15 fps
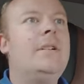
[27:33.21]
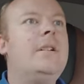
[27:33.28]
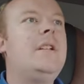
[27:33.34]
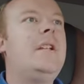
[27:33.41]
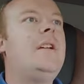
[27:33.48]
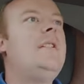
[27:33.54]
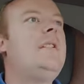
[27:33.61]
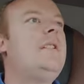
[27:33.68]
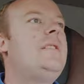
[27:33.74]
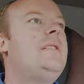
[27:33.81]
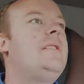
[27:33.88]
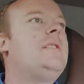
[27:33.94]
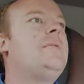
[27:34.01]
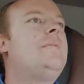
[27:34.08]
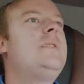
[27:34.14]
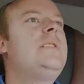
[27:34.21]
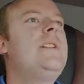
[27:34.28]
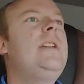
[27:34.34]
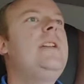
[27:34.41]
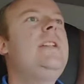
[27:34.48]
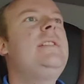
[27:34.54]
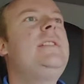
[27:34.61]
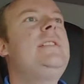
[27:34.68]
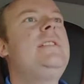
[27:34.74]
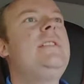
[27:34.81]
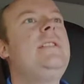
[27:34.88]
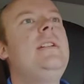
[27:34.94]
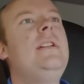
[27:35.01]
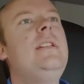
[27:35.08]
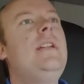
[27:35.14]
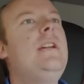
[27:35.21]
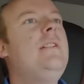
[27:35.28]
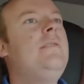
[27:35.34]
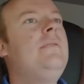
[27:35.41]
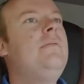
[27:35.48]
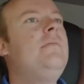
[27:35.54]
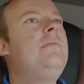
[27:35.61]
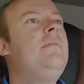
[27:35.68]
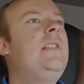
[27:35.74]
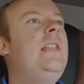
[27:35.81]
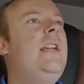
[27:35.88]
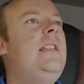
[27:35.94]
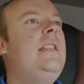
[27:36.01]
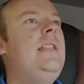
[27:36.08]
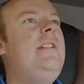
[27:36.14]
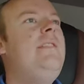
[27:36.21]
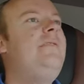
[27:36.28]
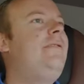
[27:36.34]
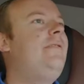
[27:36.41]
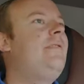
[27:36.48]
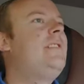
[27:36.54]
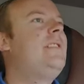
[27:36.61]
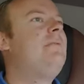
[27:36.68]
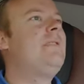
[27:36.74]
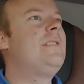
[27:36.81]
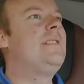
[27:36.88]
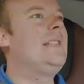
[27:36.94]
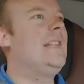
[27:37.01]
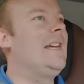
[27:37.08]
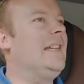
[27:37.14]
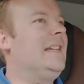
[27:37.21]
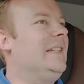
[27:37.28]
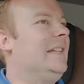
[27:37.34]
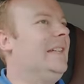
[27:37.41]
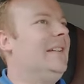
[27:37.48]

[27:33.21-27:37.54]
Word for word: you know, it is what it is, you know, let live, as I would say.